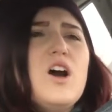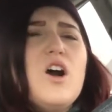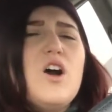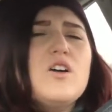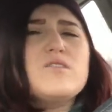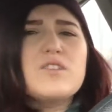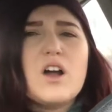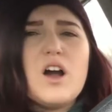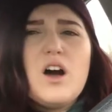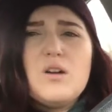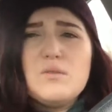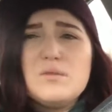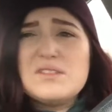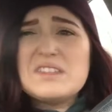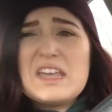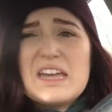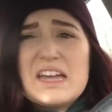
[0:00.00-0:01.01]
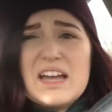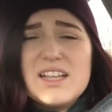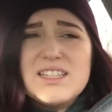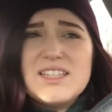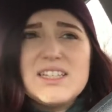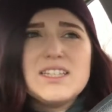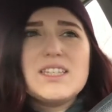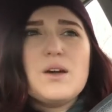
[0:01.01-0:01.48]
Overall, it was, like, a
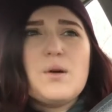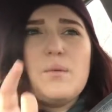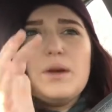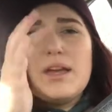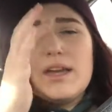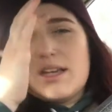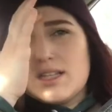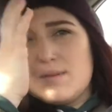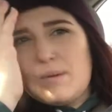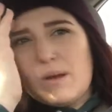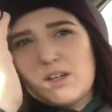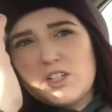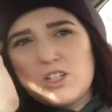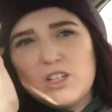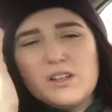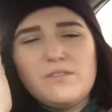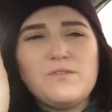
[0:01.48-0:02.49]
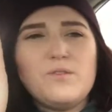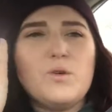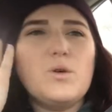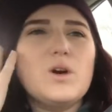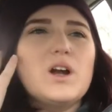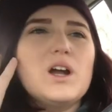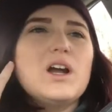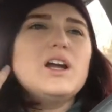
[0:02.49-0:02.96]
decent week, especially
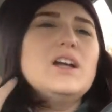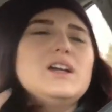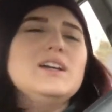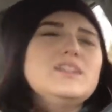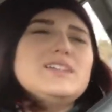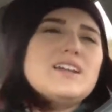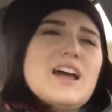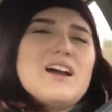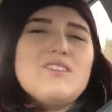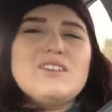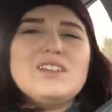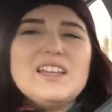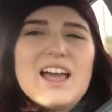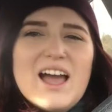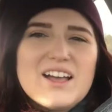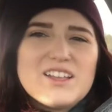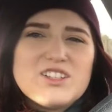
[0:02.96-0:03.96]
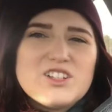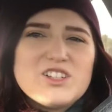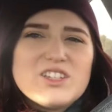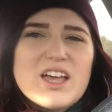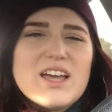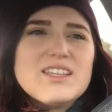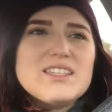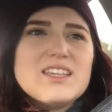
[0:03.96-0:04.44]
for not really
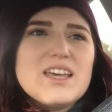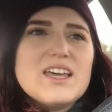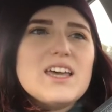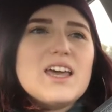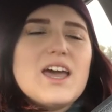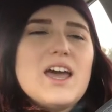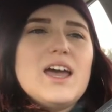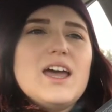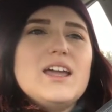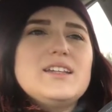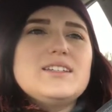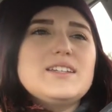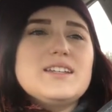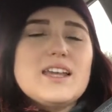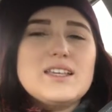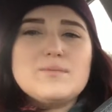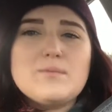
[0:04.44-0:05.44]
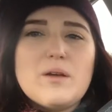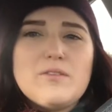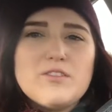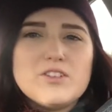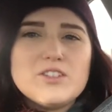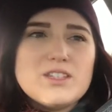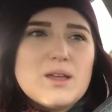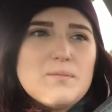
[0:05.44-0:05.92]
exercising, and today's my
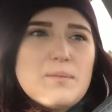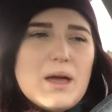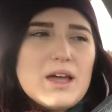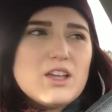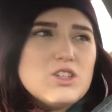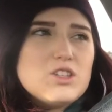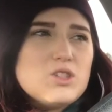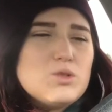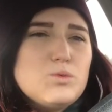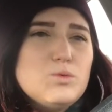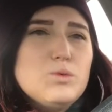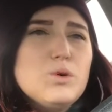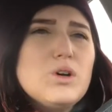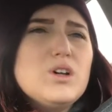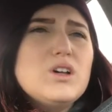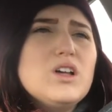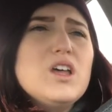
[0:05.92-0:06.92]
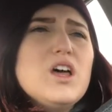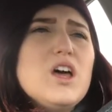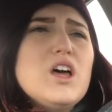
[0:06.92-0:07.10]
first day back at school.